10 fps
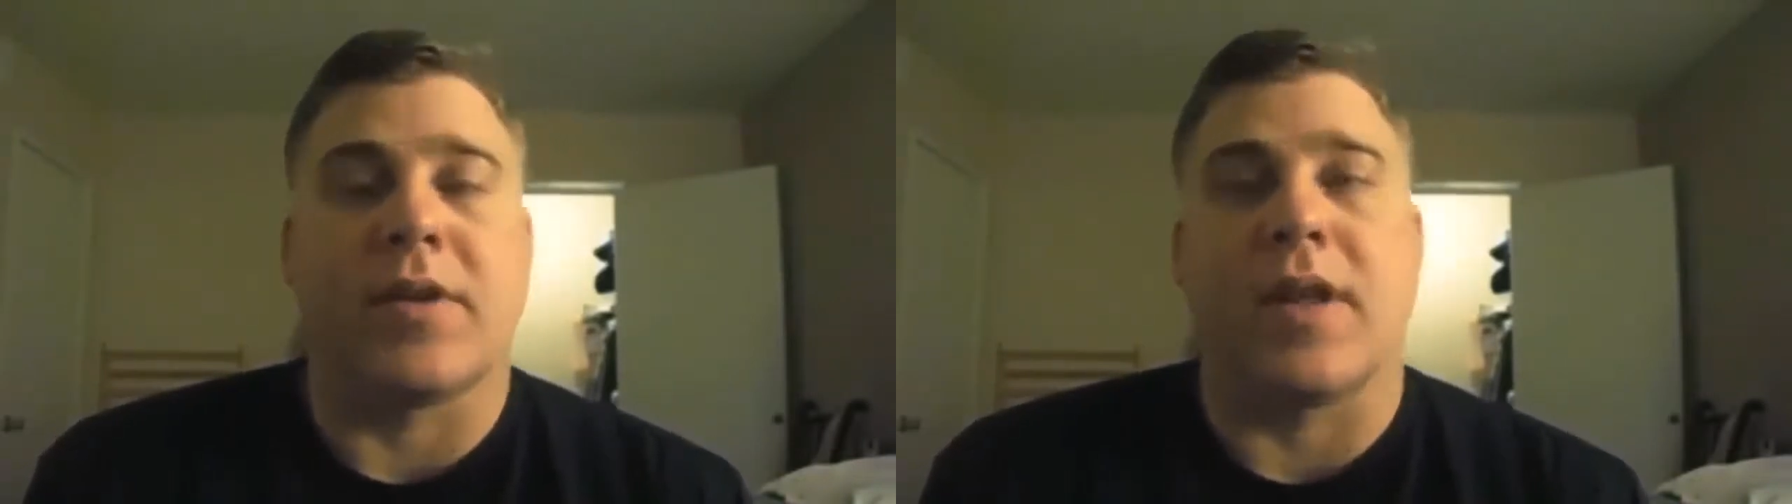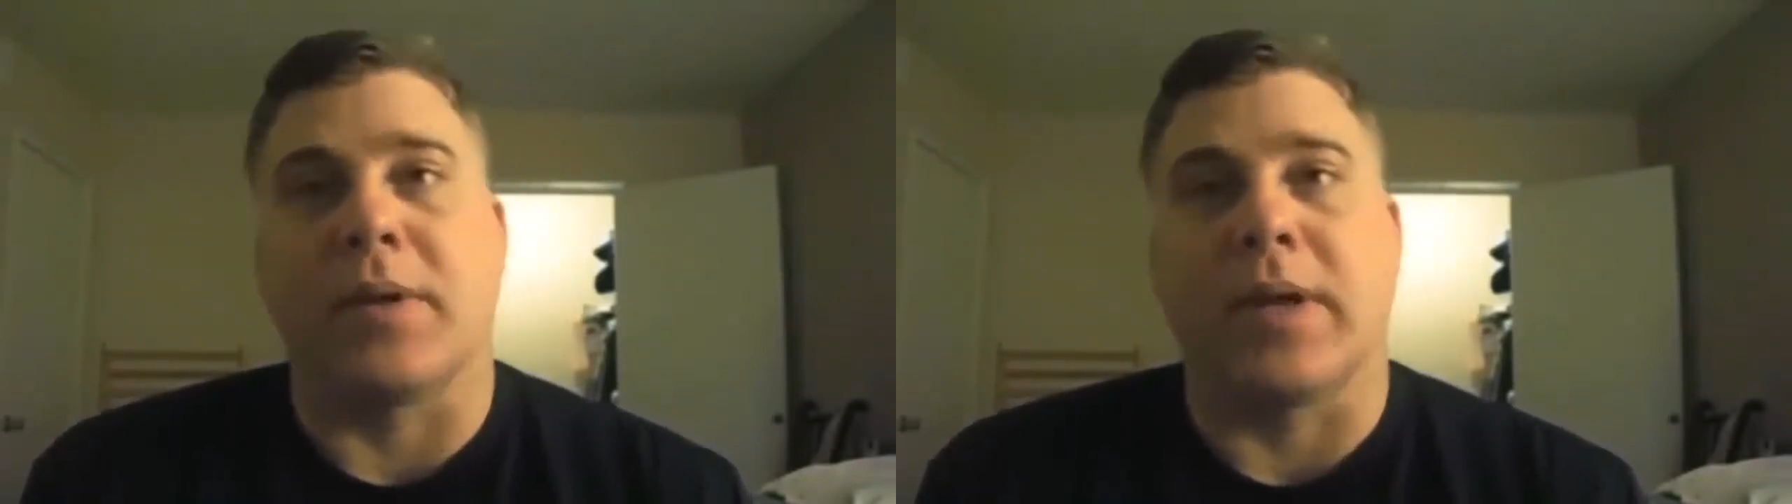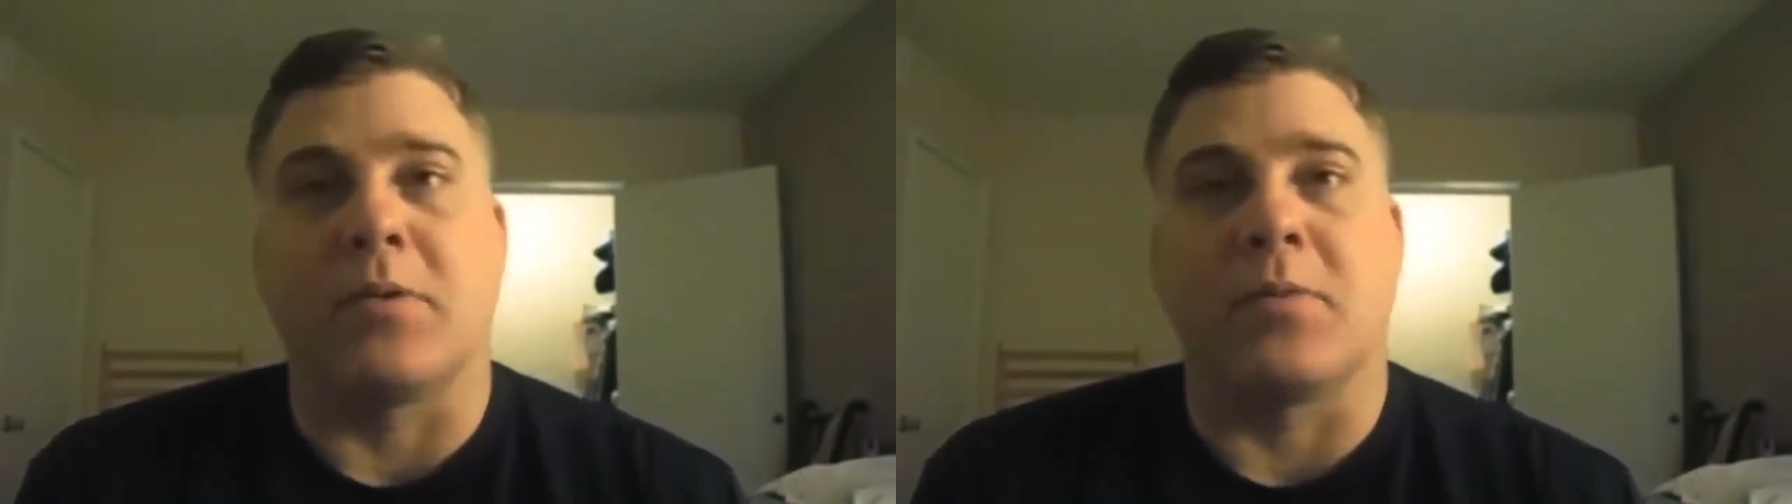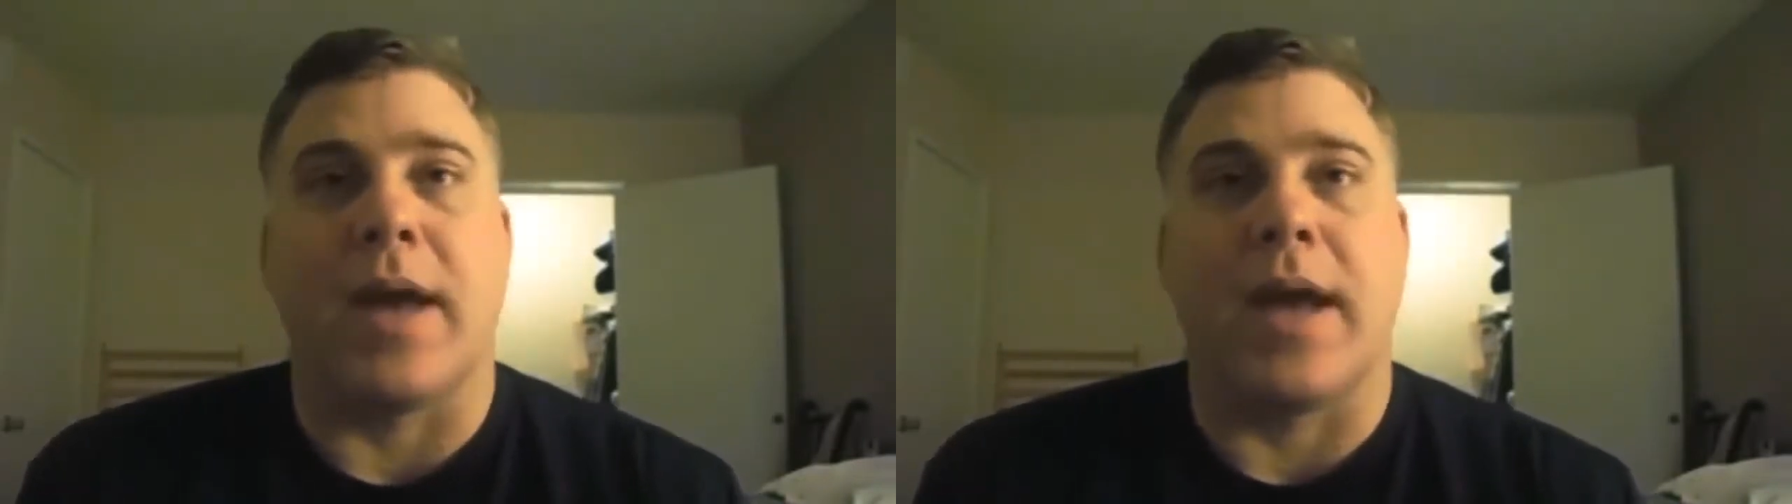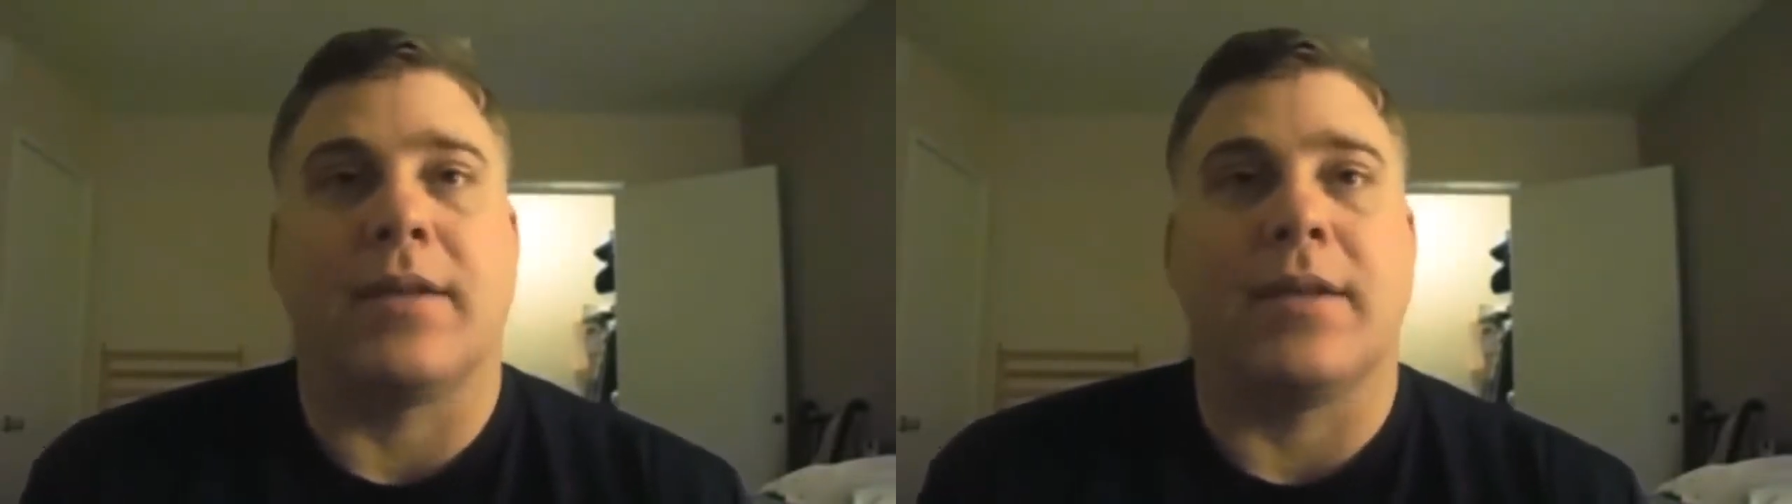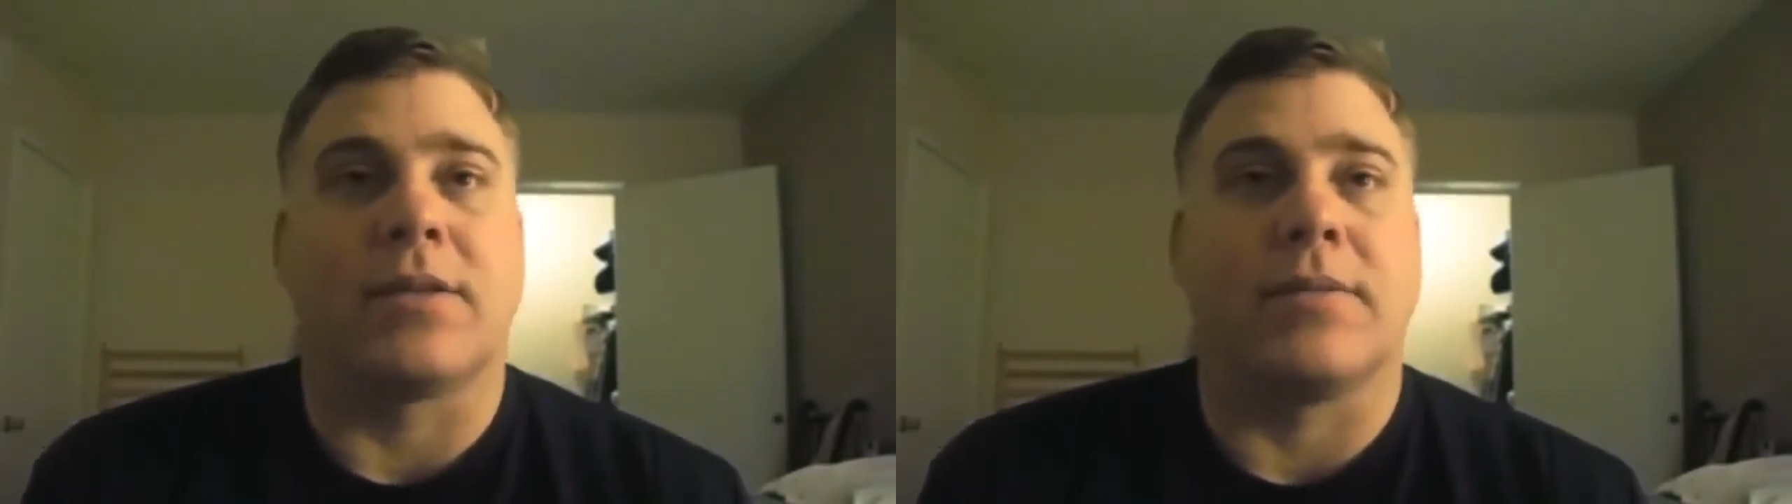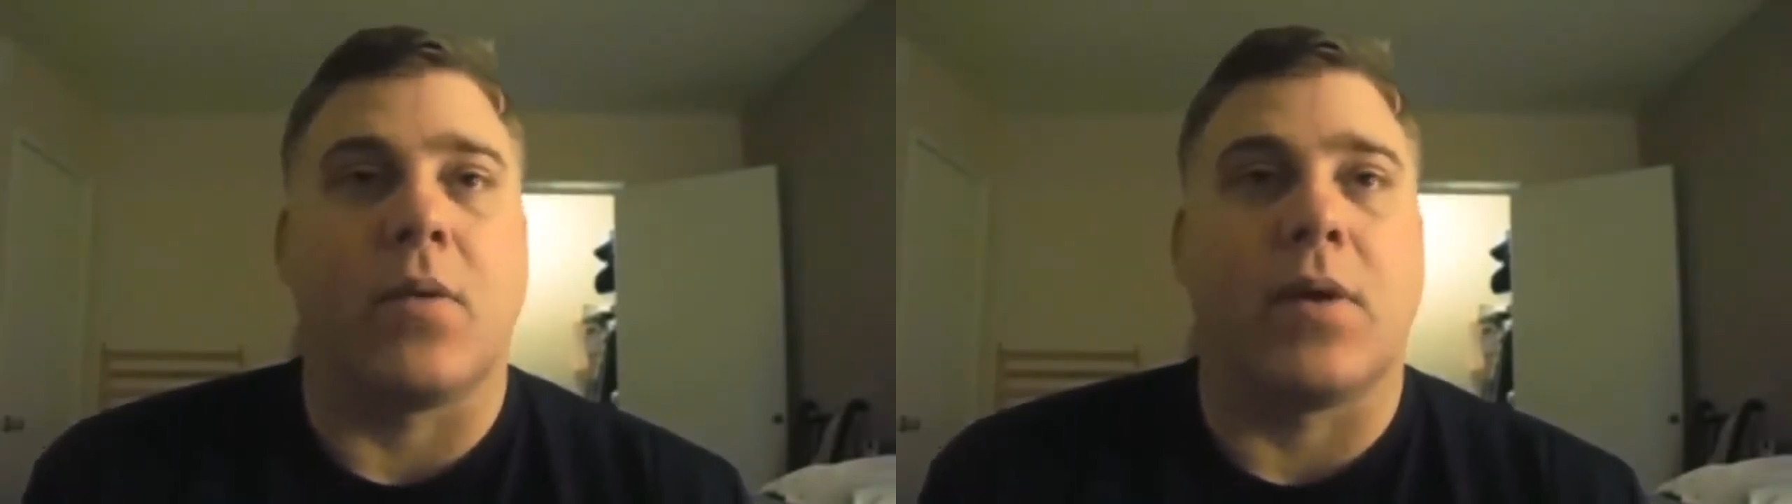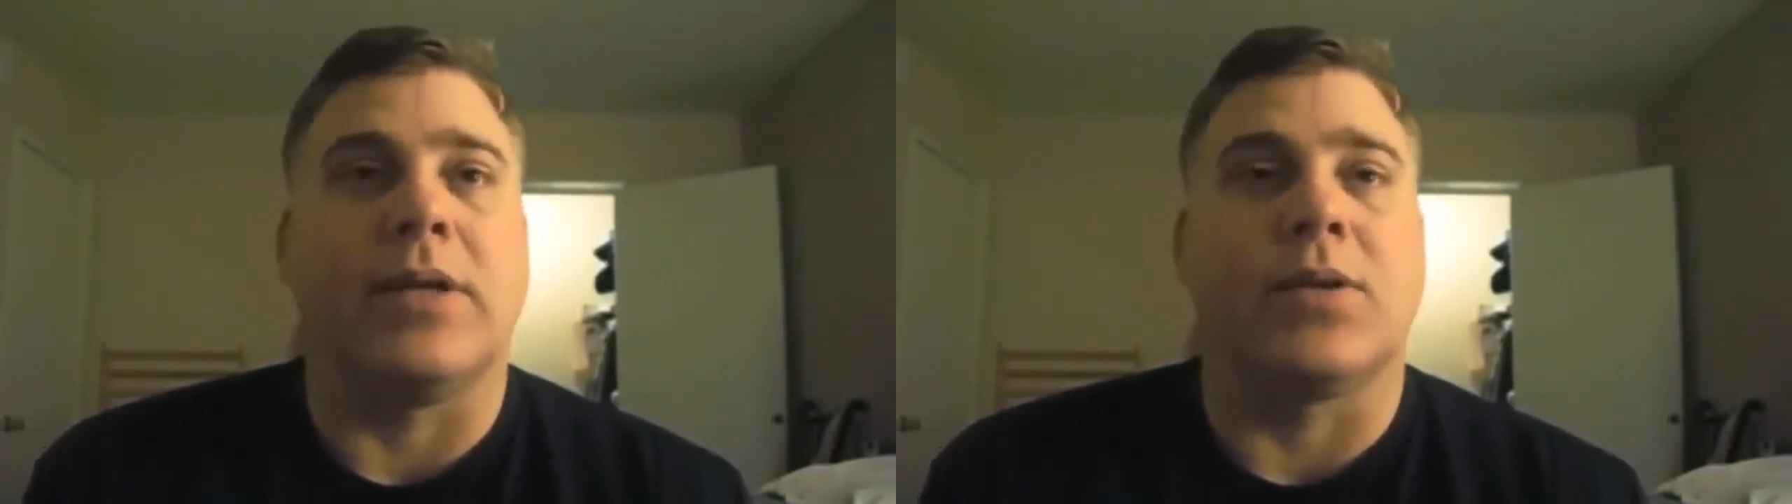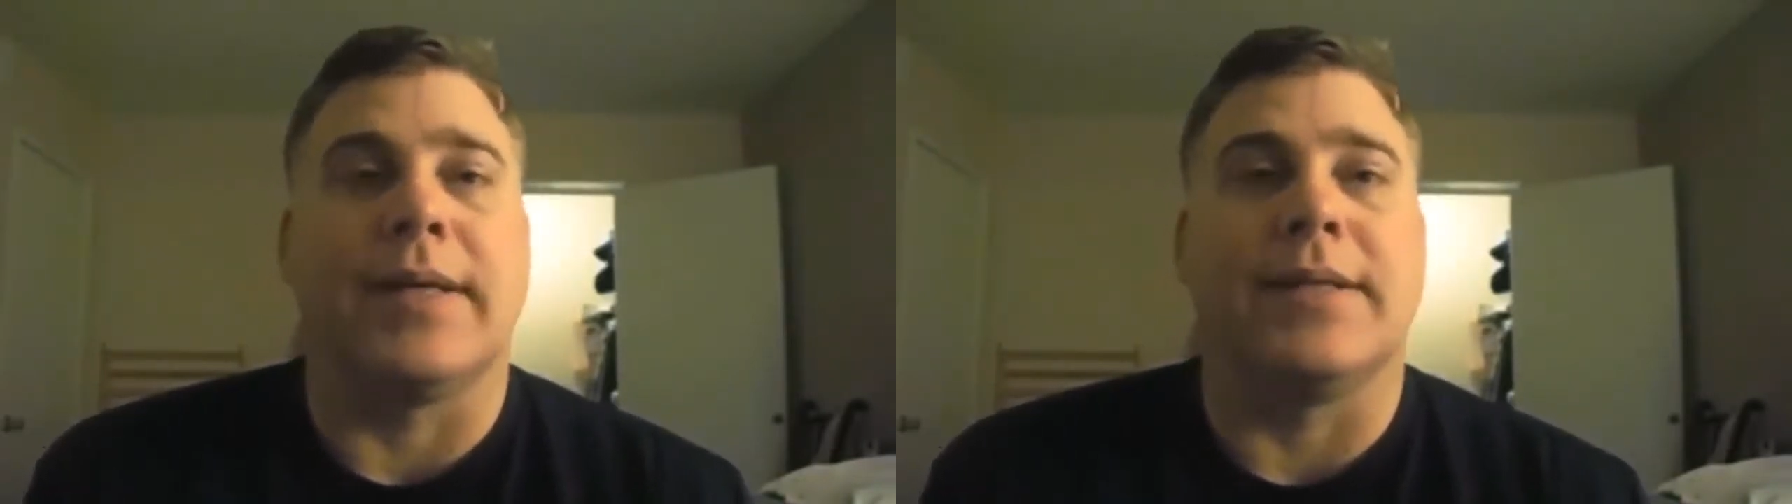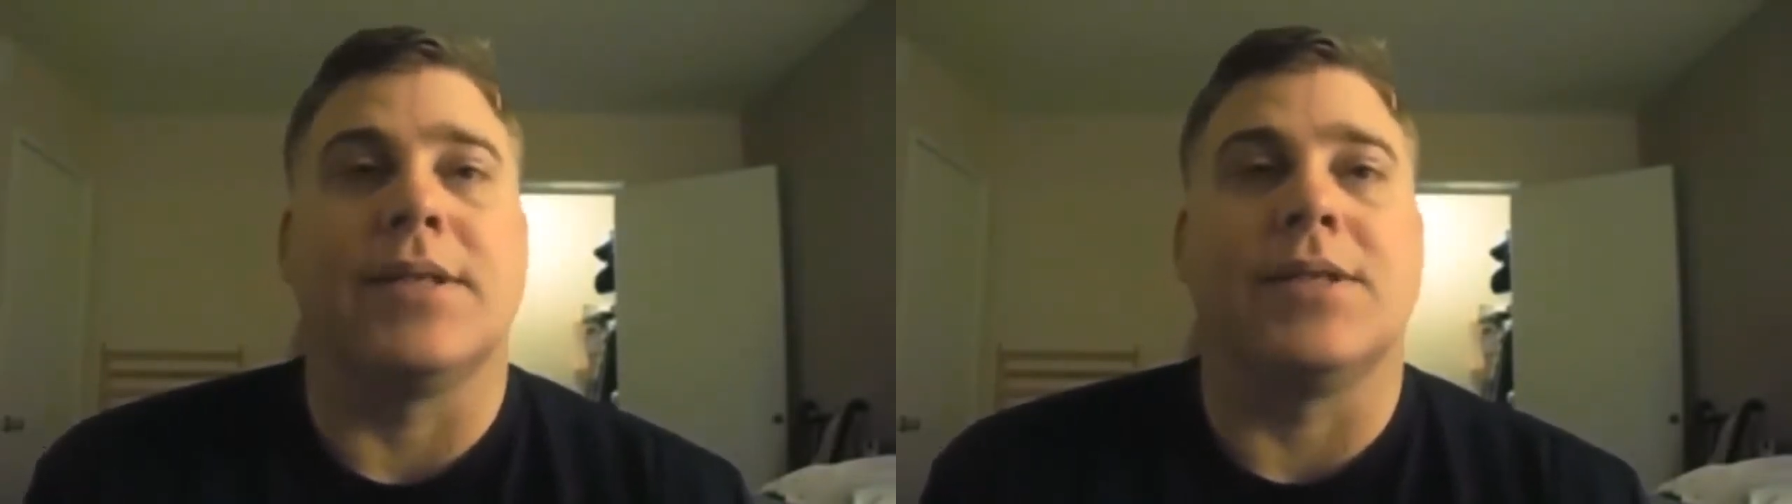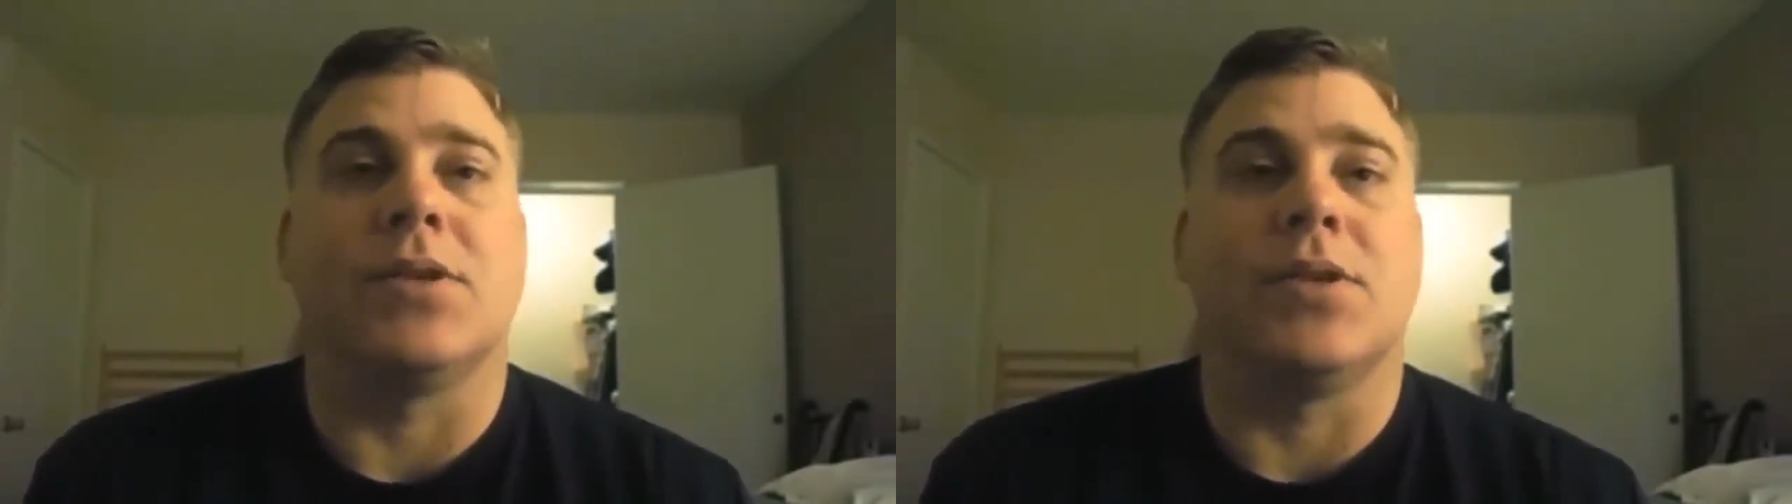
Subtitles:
the other one comes back, and it's a 4-day transition.